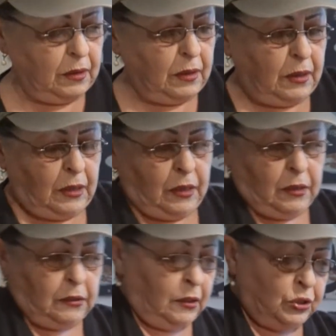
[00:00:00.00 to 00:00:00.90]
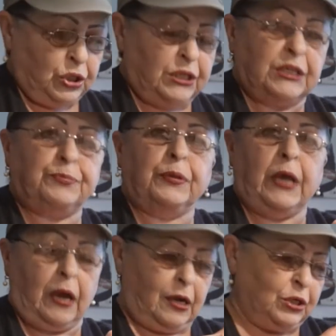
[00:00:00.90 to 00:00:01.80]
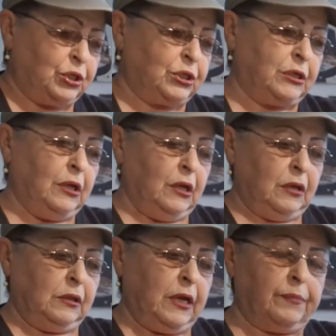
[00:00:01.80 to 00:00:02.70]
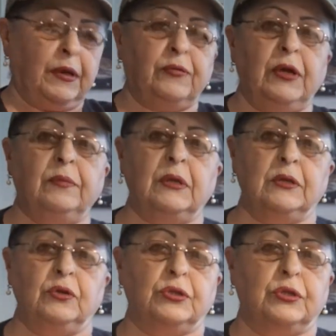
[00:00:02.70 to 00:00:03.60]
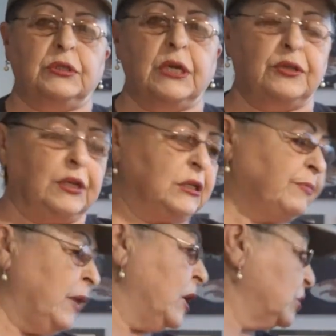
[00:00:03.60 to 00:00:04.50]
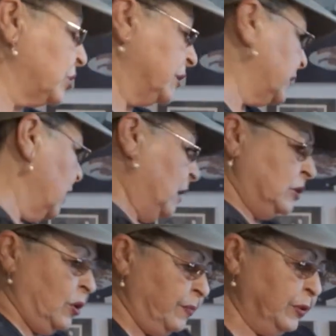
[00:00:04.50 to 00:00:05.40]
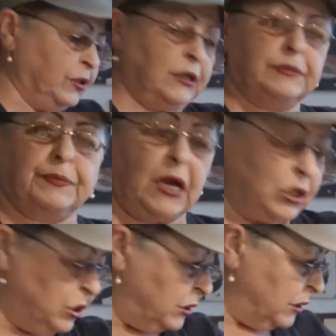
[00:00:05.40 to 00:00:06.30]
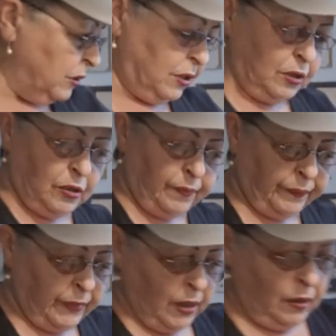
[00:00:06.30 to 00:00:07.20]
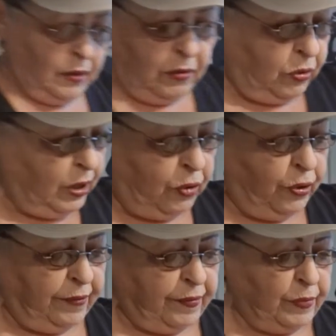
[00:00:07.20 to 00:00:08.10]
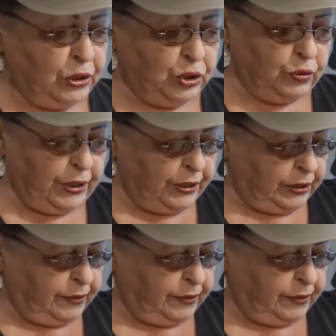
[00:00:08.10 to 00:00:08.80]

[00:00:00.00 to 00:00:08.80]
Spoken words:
And I just splash, like my grandmother used to say, 3 splashes. So I put 3 splashes in here, or however much you like.